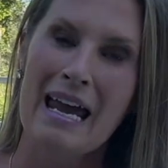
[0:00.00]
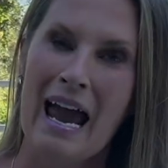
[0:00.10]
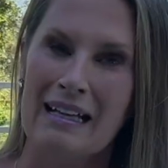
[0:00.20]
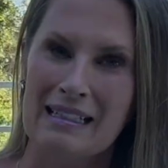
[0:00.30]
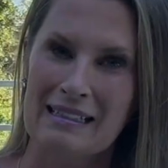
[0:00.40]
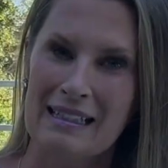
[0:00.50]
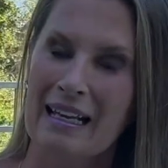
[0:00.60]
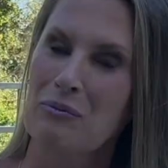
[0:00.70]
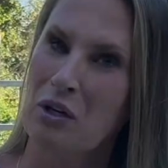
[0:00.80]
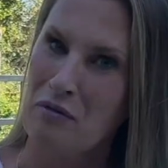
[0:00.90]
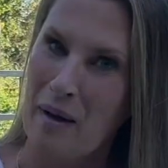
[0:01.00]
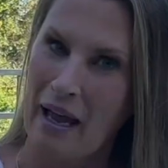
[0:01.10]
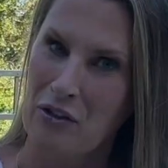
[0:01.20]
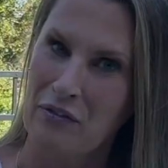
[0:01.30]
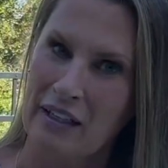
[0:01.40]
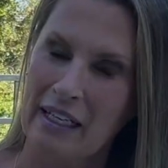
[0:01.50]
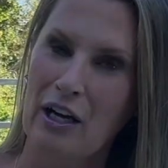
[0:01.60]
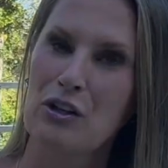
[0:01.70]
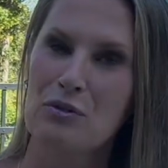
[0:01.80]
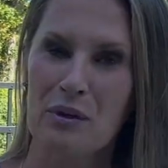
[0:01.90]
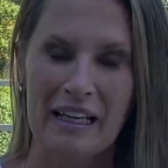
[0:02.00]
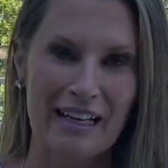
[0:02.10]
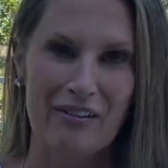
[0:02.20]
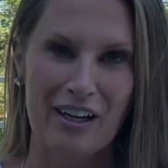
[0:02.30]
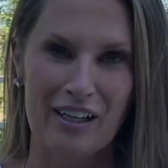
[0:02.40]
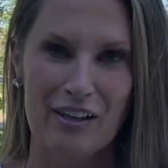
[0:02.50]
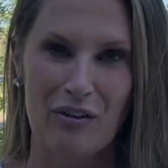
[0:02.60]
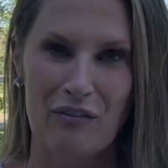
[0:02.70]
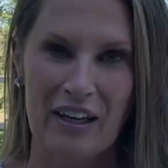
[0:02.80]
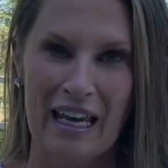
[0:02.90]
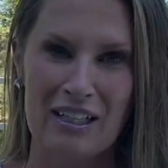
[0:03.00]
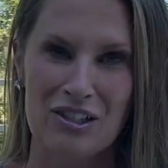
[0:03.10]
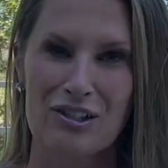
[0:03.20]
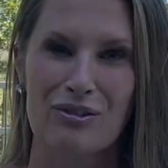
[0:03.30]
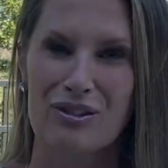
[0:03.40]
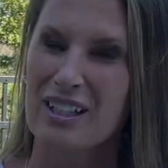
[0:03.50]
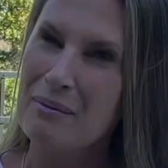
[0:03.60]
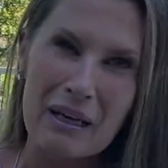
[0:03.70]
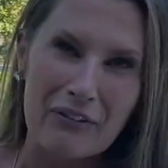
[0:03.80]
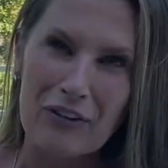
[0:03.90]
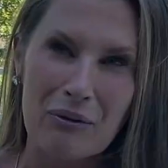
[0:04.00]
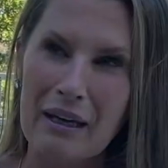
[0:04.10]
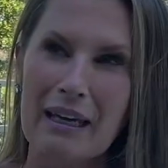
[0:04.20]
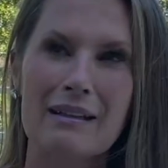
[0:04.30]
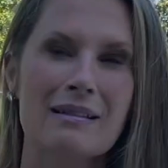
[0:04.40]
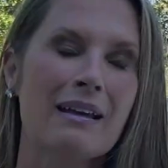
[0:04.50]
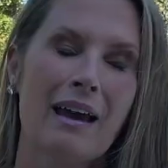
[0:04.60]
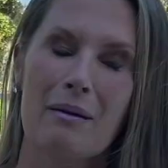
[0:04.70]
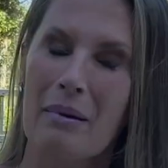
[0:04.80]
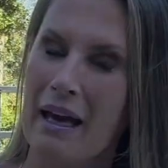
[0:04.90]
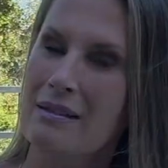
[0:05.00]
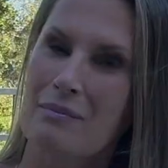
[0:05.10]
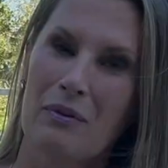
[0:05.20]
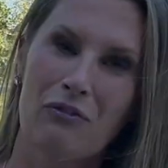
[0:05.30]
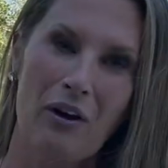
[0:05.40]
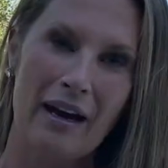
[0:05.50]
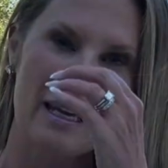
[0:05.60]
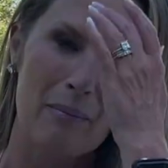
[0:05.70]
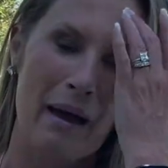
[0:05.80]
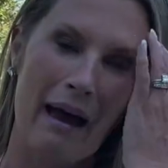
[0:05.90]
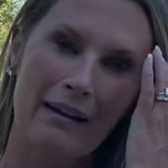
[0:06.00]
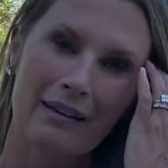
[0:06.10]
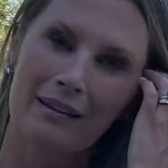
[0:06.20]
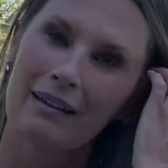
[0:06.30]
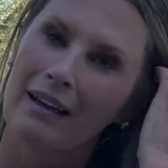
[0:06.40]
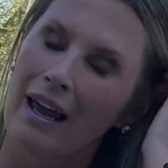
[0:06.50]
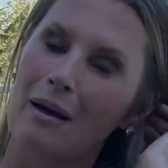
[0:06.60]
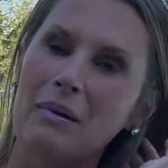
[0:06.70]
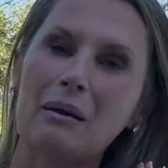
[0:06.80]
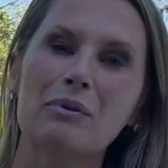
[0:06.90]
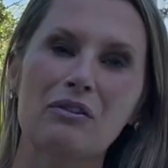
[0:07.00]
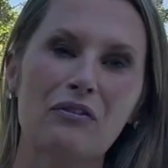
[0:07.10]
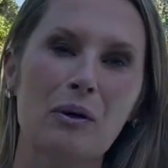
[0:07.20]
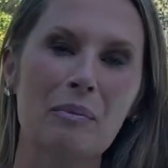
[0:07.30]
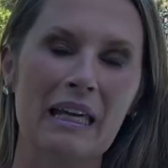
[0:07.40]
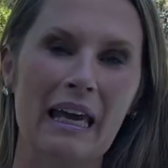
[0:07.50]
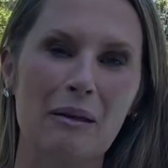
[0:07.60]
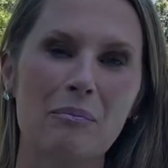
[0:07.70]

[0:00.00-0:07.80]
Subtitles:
As I said in one of my other videos, we're getting ready to go on vacation, so it's going to be a few weeks at best before I get back and am able to film again.